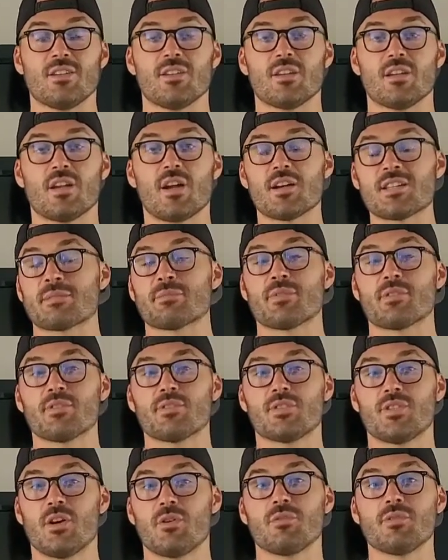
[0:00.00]
customers
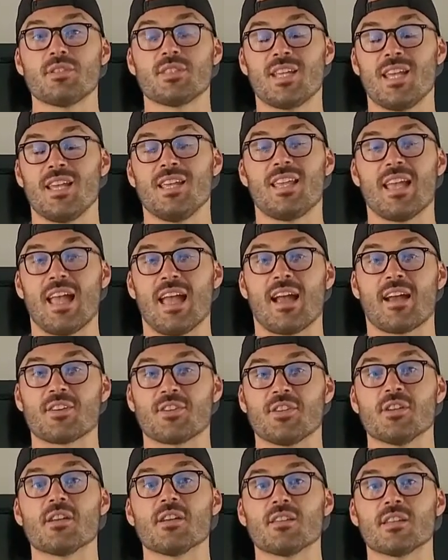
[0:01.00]
don't take
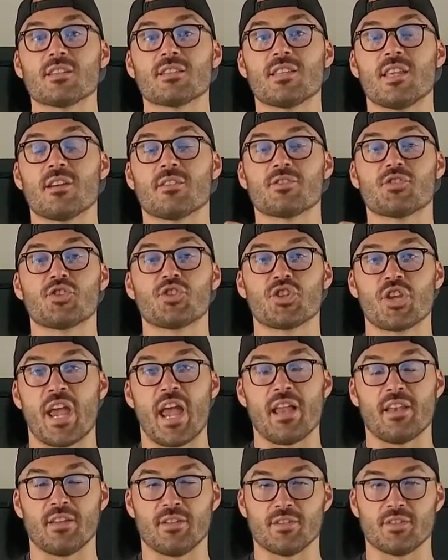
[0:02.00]
action unless they're
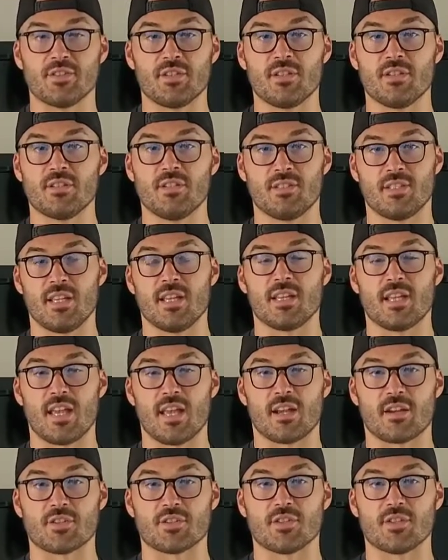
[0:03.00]
challenged to take
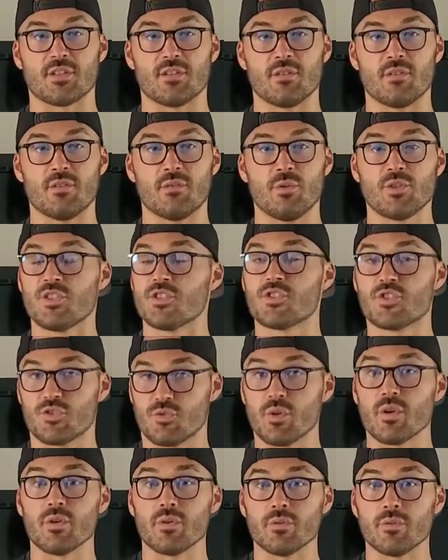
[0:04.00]
action, which is
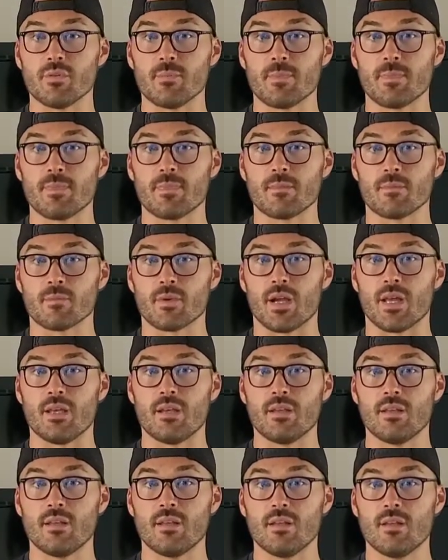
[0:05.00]
true,
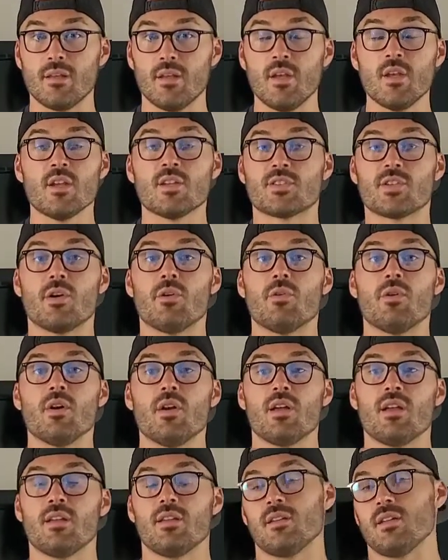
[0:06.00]
right? So
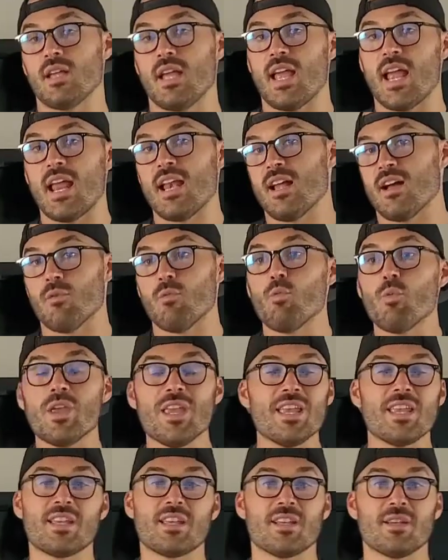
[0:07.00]
a
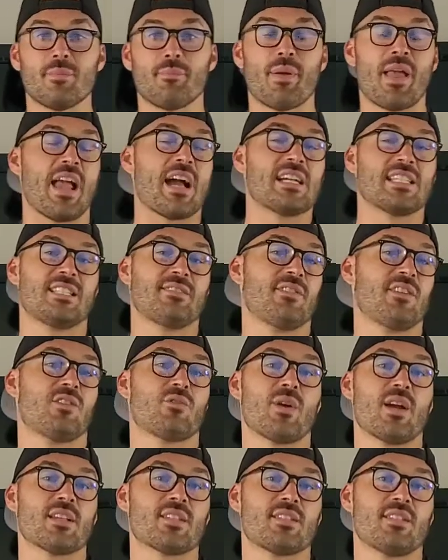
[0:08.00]
weak,
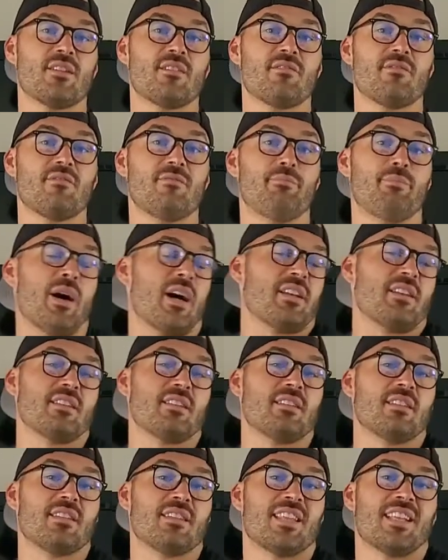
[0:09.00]
passive-aggressive
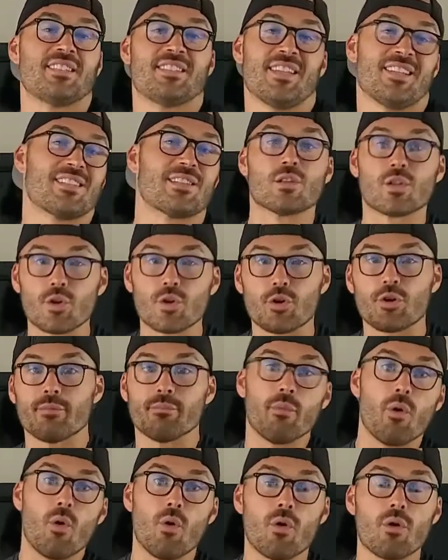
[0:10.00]
button that says learn
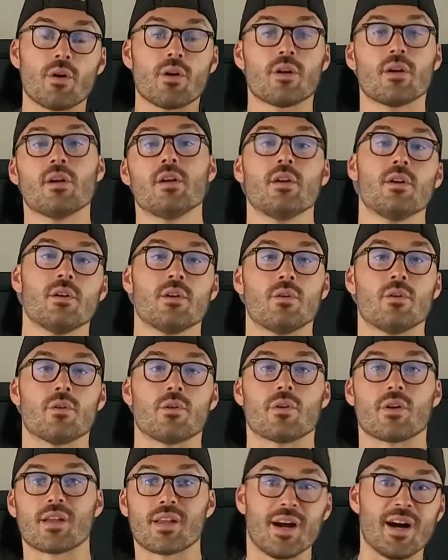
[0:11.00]
more,
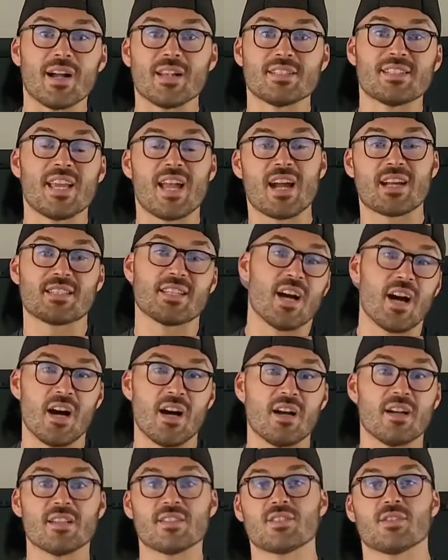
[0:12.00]
or contact
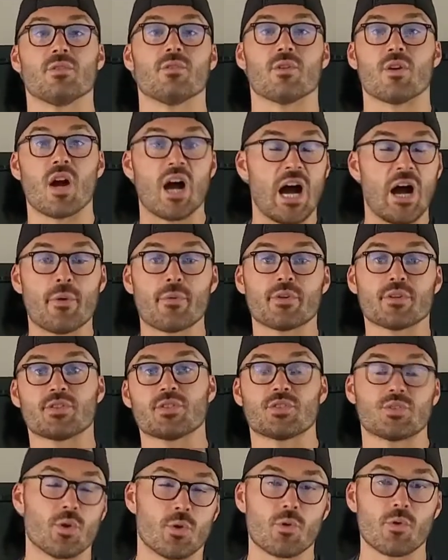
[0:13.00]
us, or our
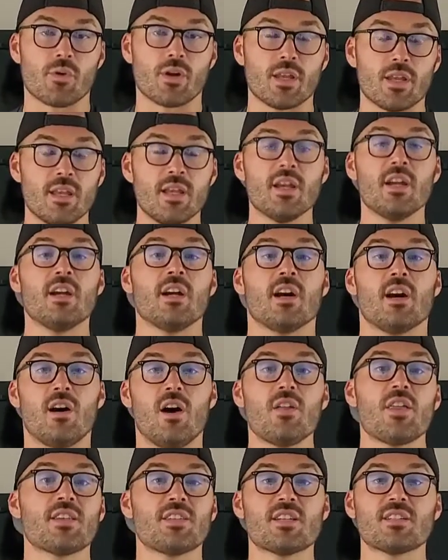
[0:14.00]
story,
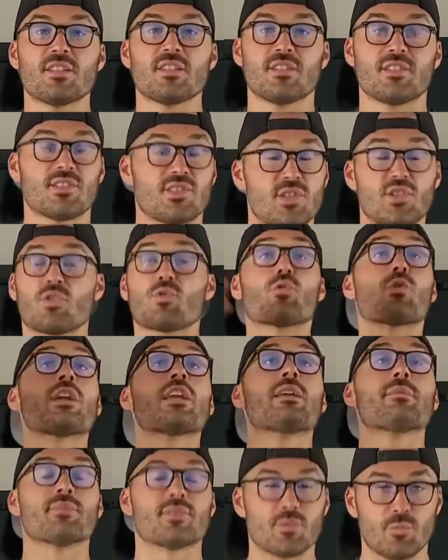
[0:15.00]
all that does is it
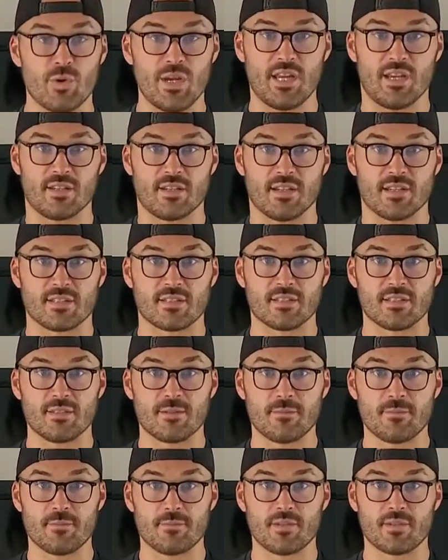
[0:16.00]
screams weakness
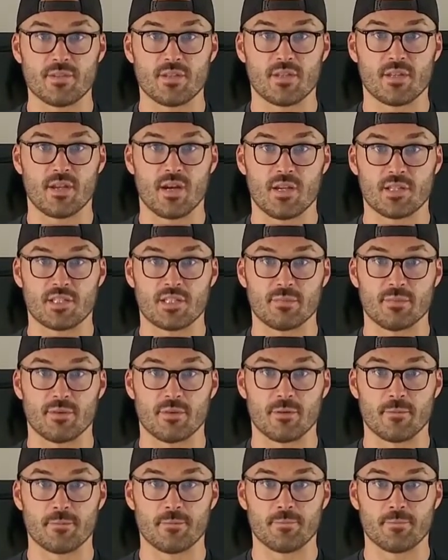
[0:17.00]
to the
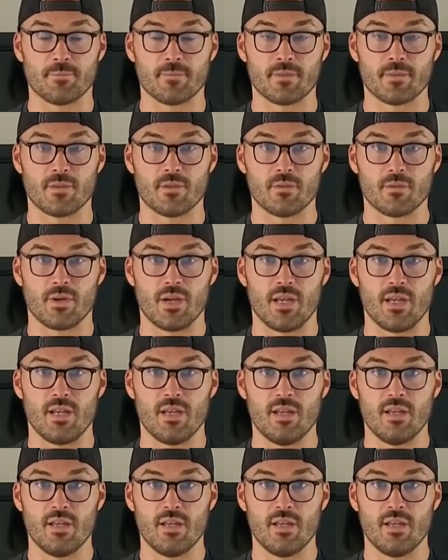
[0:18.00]
customer, right?